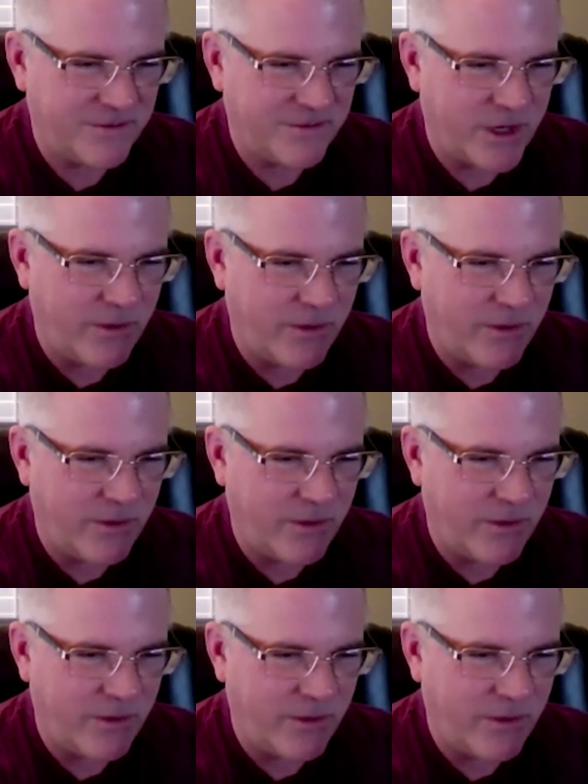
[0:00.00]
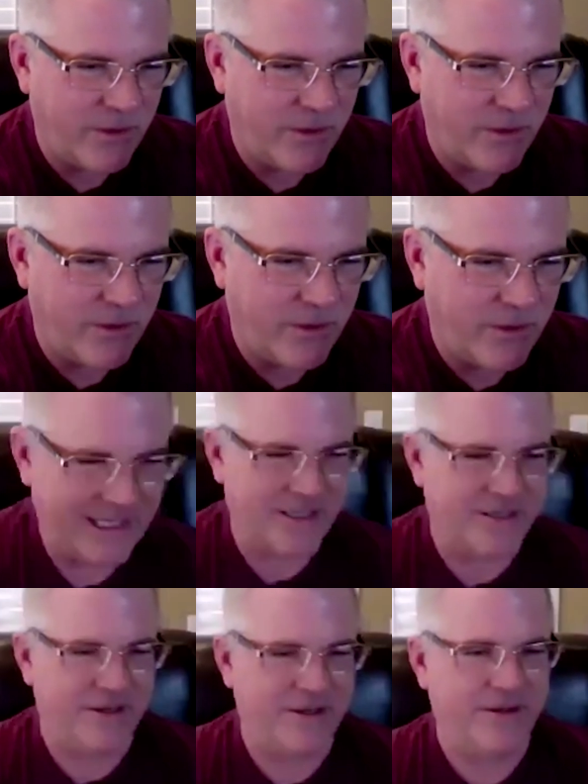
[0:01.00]
what do I, what do I need to
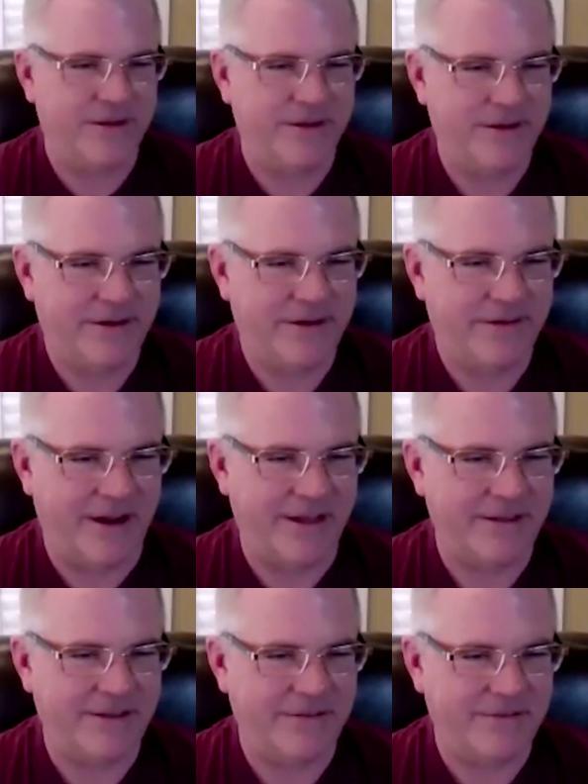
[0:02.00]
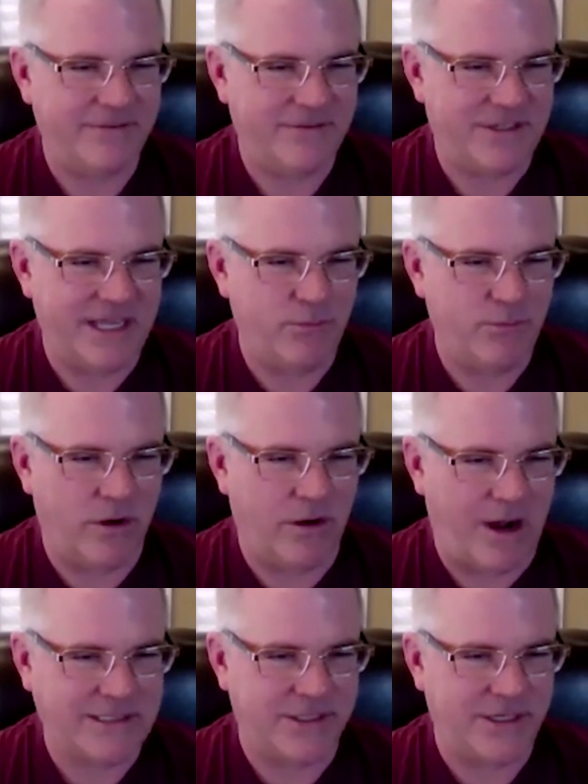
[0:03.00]
do, right, to get more
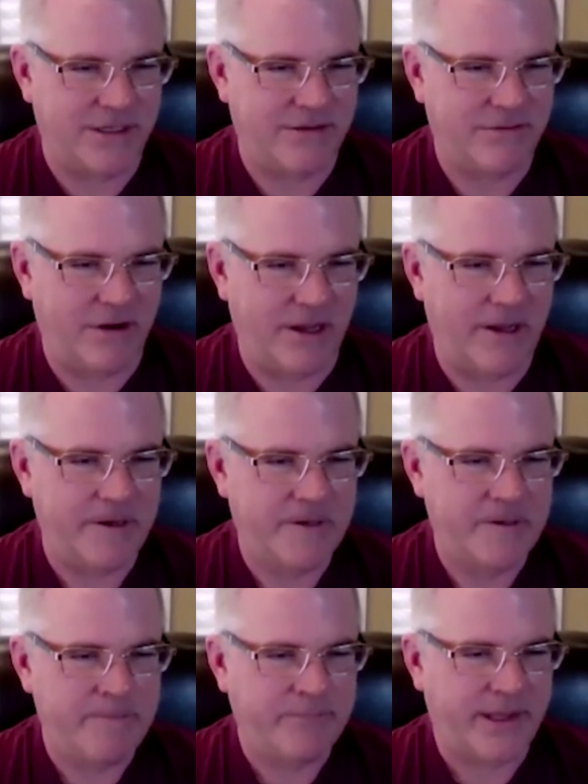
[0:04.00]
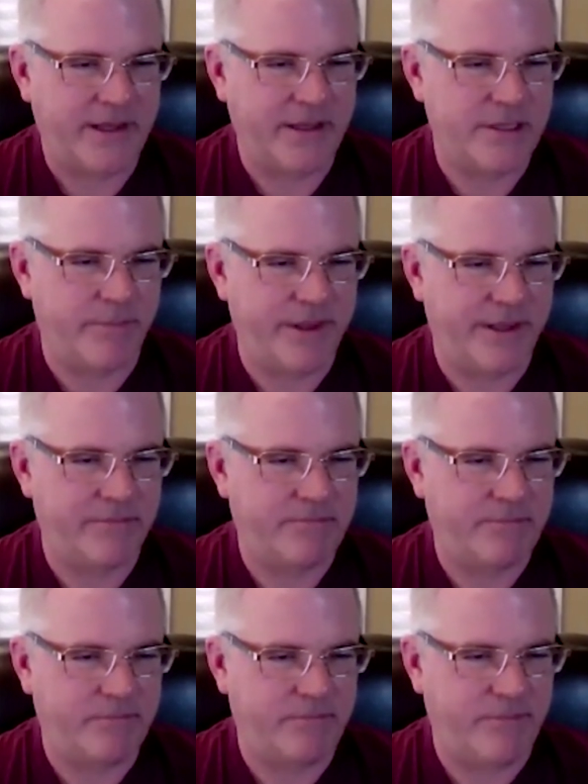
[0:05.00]
oxygen, right? And
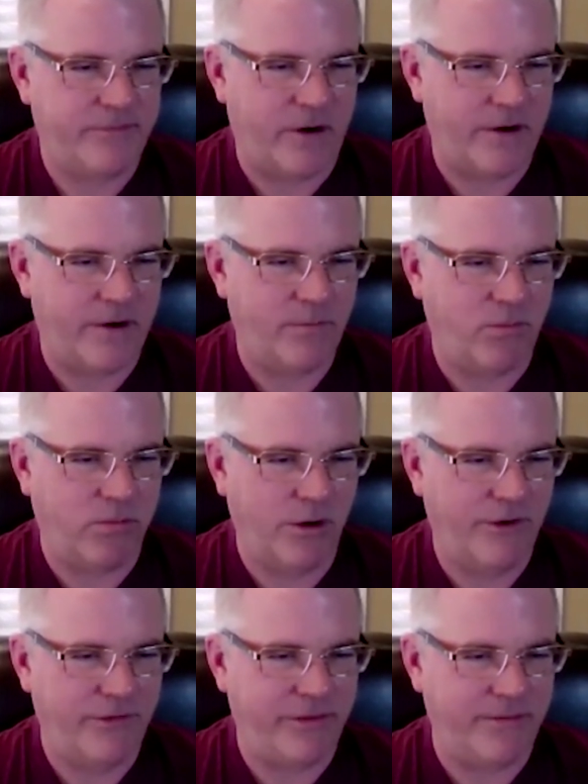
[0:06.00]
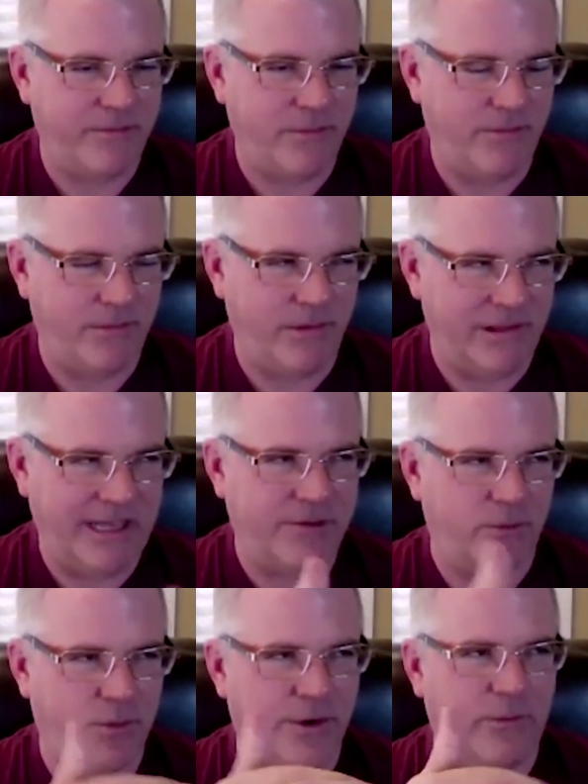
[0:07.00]
something far worth,
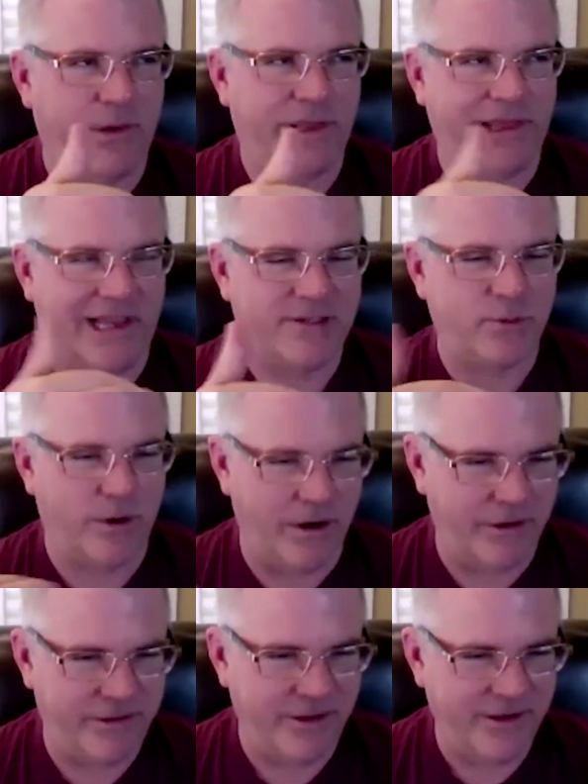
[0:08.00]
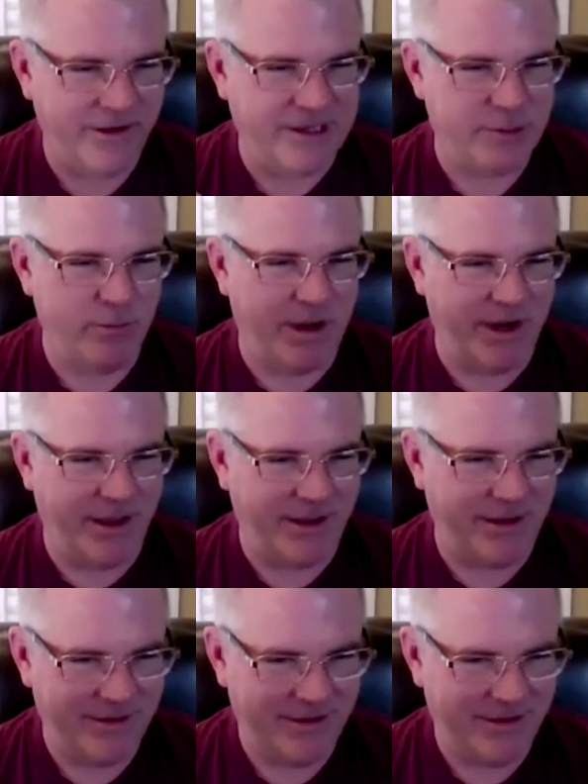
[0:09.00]
less worth with less worth is money,